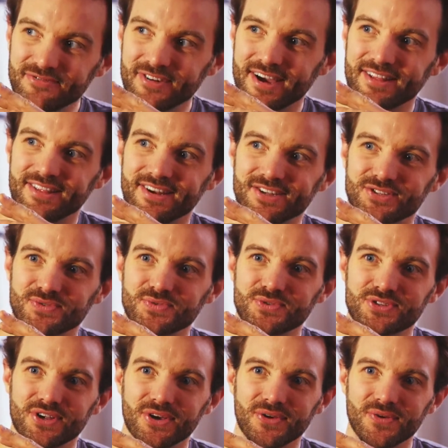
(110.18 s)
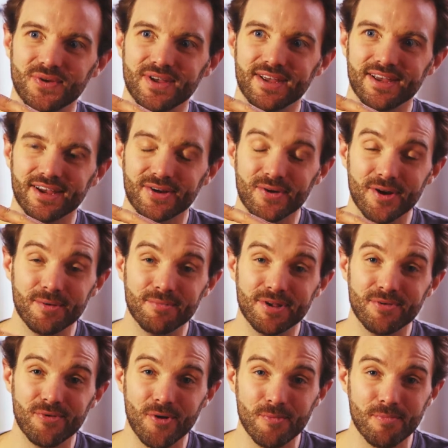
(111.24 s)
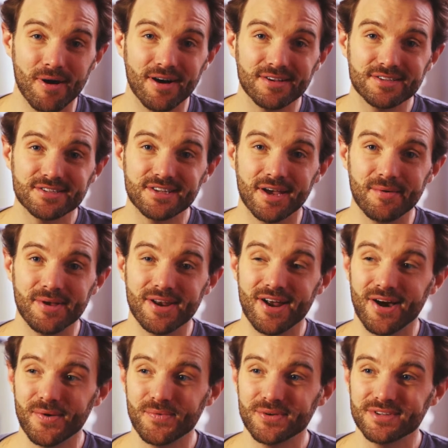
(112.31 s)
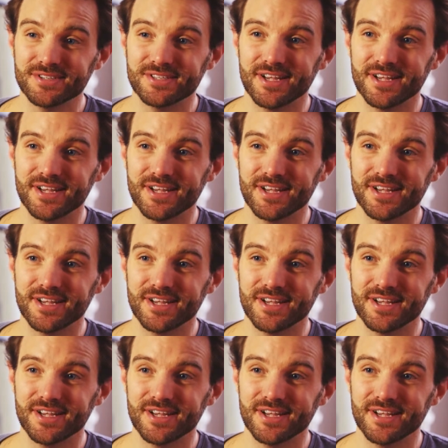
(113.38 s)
The fact that it's also incredibly robust. I mean, I wouldn't